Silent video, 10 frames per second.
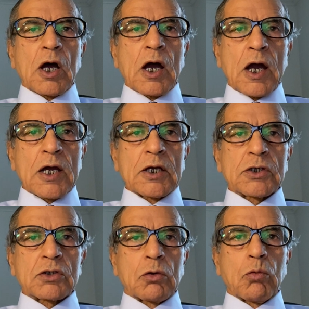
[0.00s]

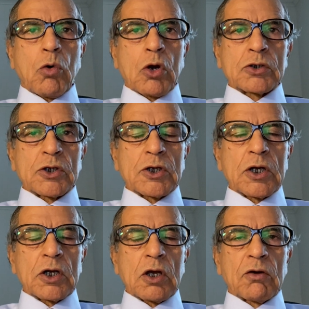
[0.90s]
highest awards in
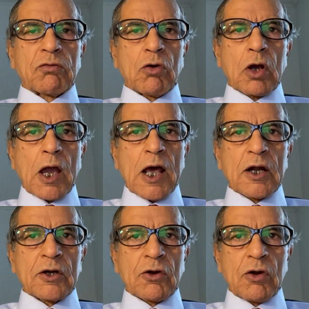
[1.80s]
India for
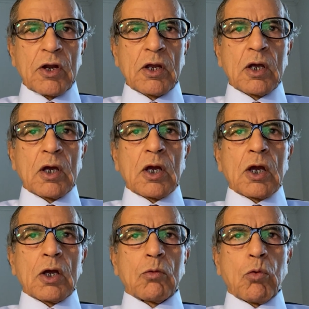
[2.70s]
gallantry
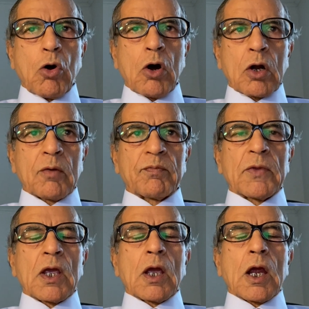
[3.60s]
in war,
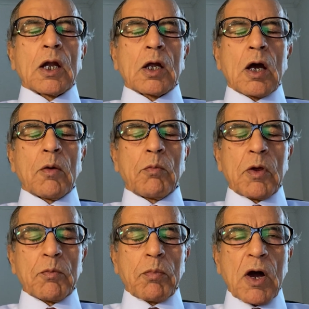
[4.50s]
and
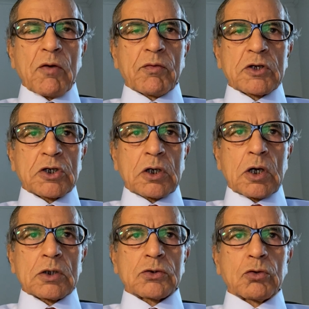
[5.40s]
impoverishing
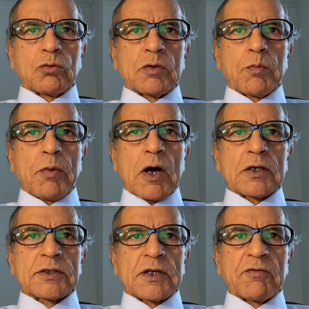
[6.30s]
us over the
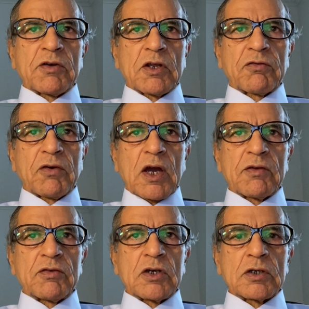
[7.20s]
past 75
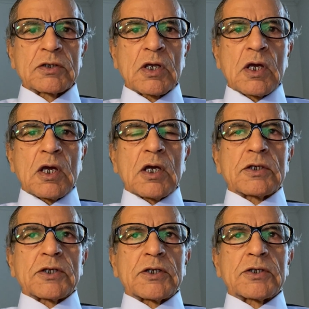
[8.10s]
years
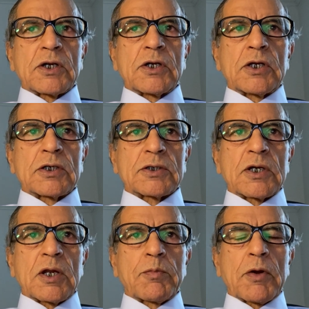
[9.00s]
since India's
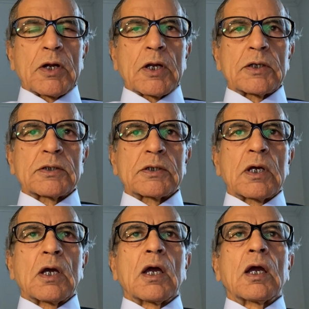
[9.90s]
independence,
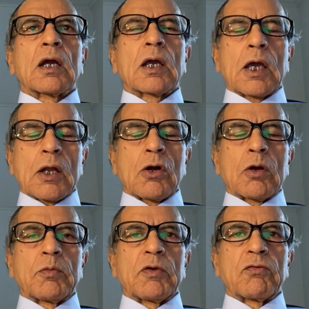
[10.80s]

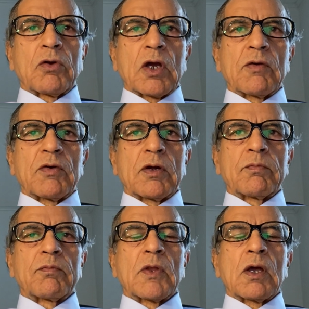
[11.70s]
cannot be forgiven.
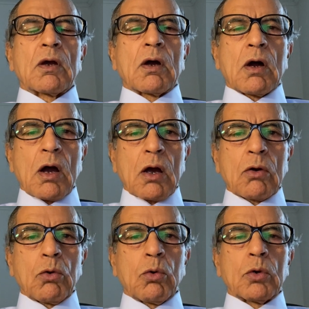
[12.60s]
Our
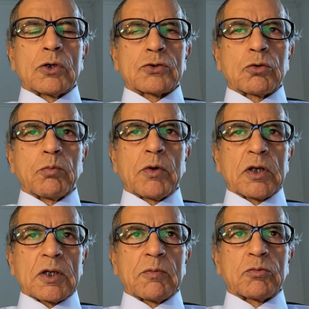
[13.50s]
goal is to bring
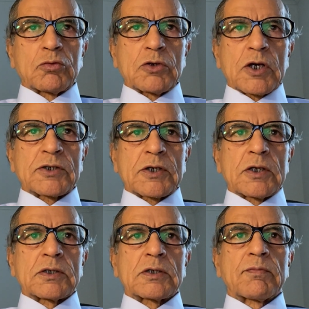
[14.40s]
them to
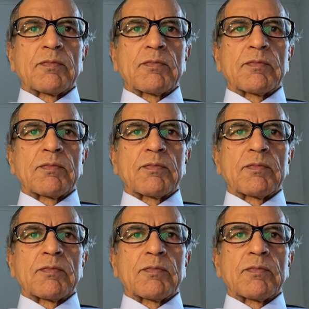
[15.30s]
justice.